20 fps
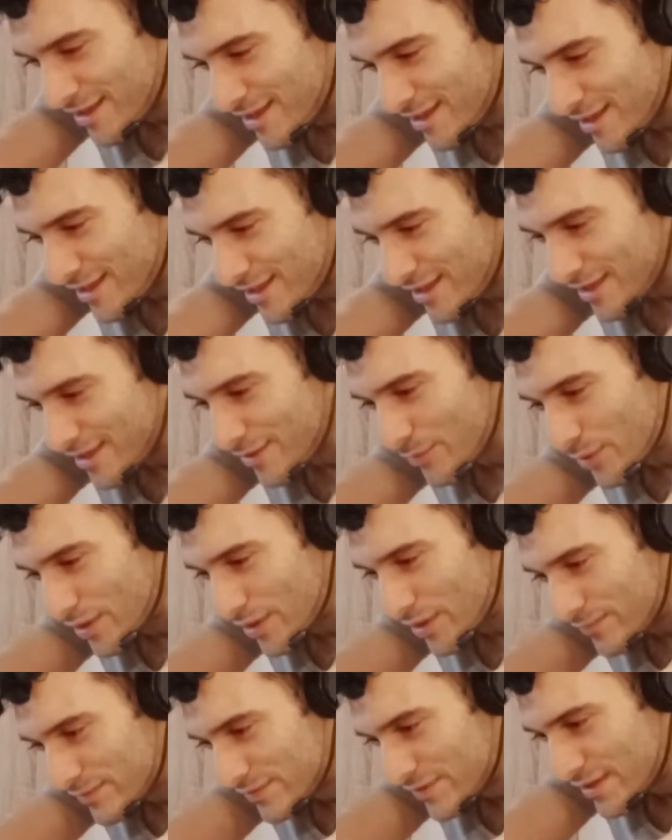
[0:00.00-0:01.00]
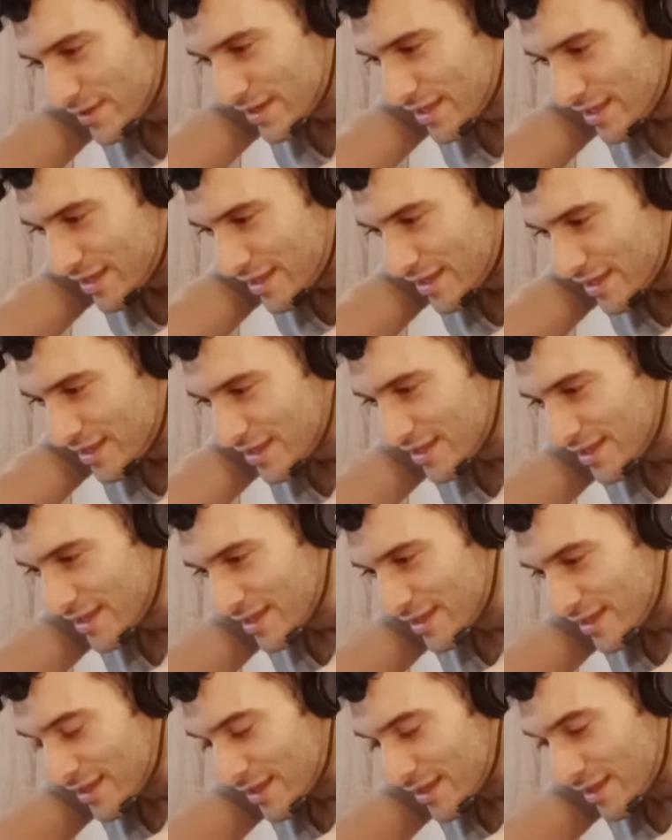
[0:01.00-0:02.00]
Yeah, wife is saying,
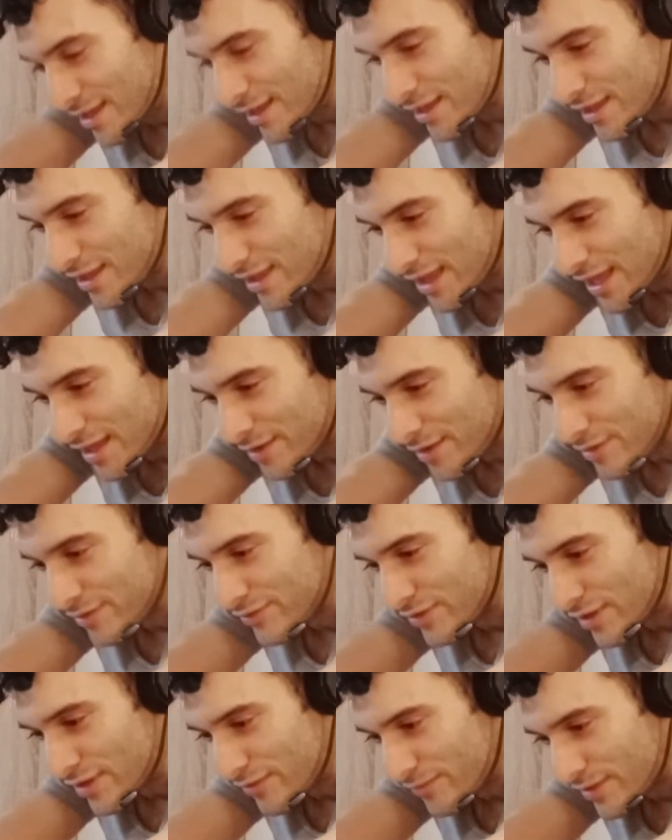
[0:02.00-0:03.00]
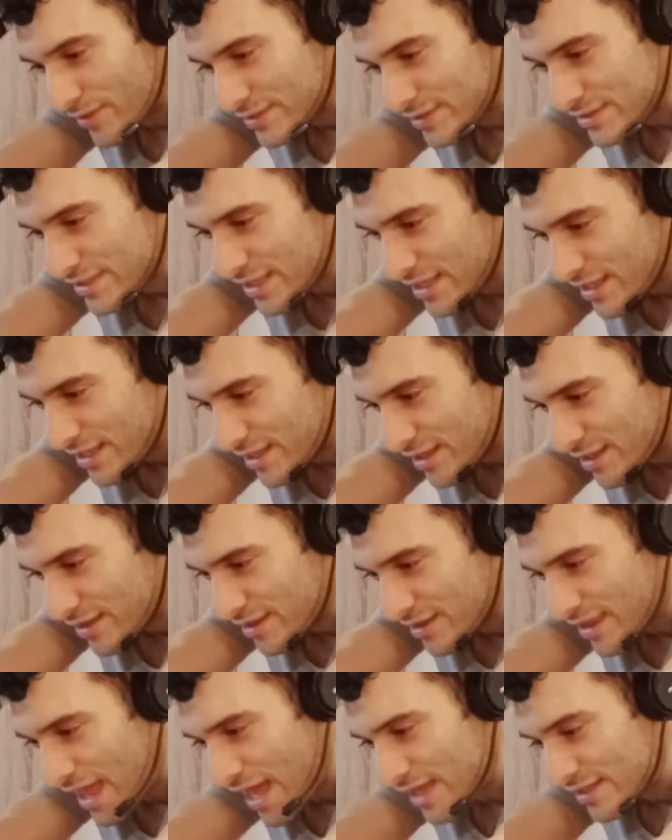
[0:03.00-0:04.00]
yeah, Selva is
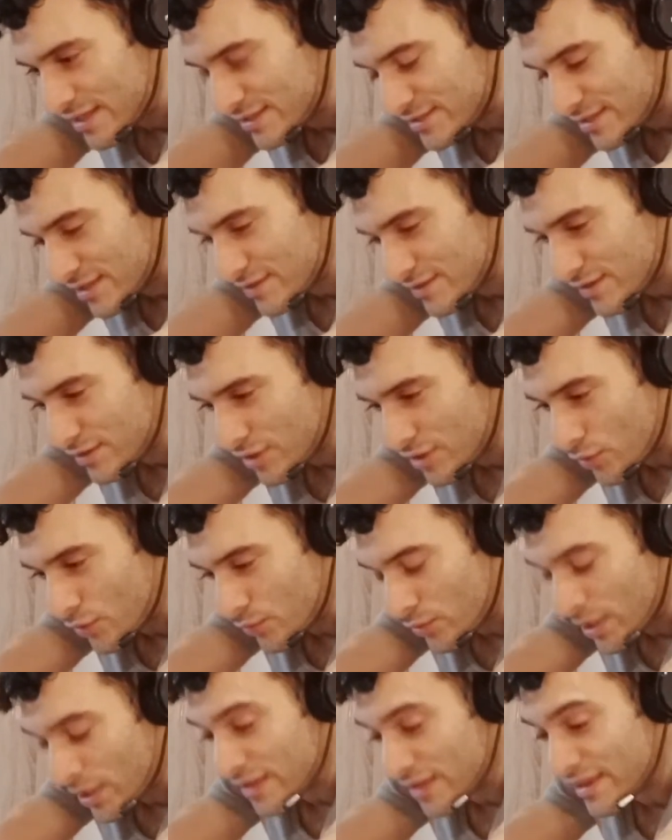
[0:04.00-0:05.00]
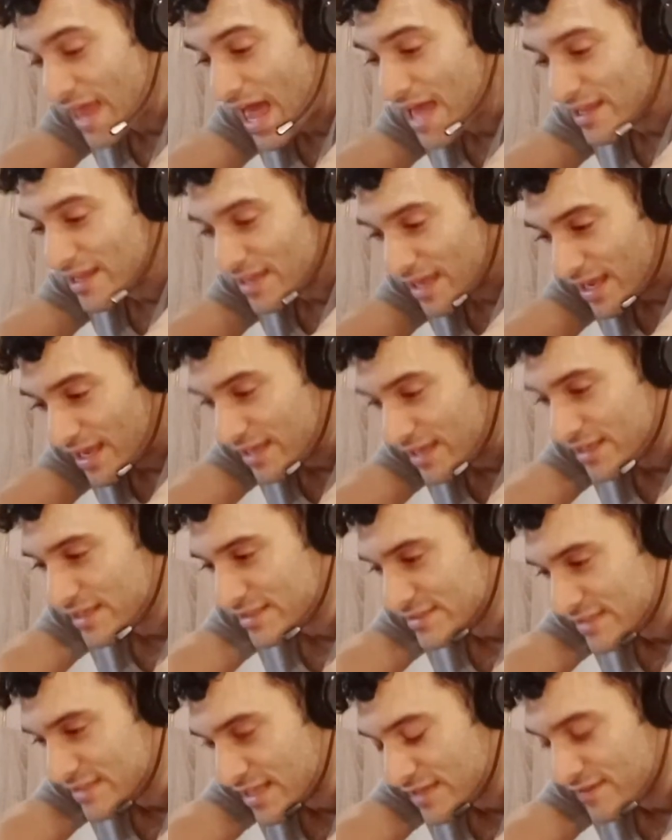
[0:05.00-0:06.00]
saying dad is Netanyahu. Yeah, dad A
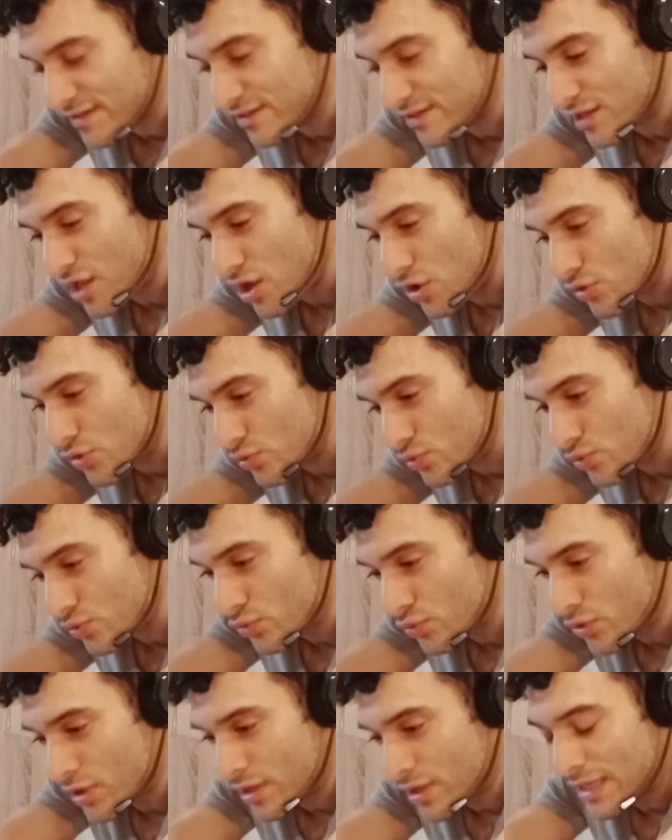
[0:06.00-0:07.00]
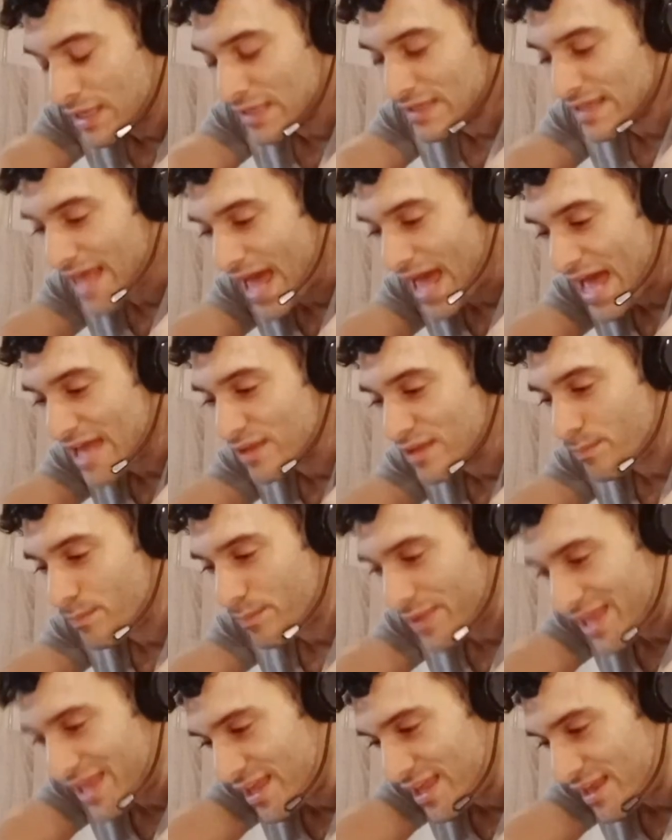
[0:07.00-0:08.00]
is Netanyahu, dad
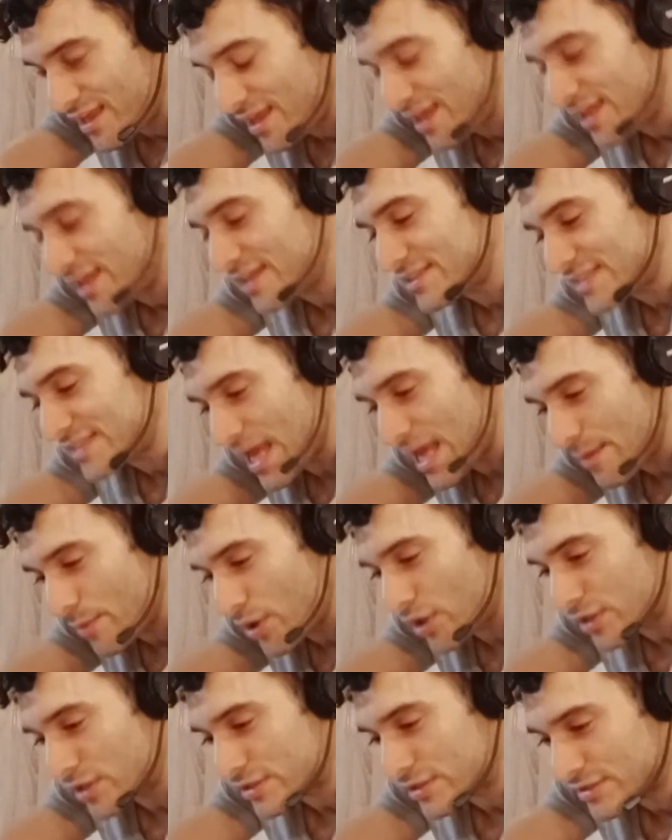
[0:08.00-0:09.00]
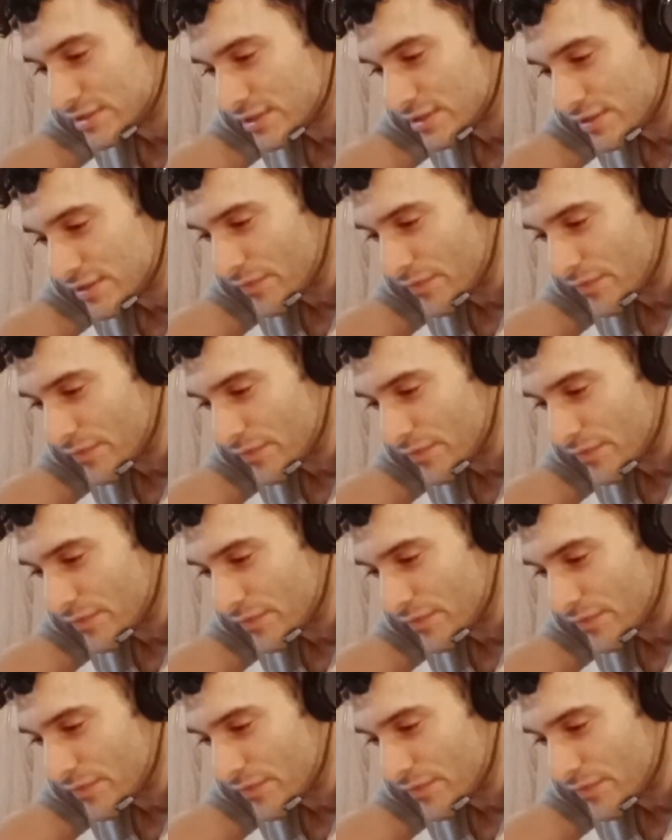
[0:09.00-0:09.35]
B is Hamas.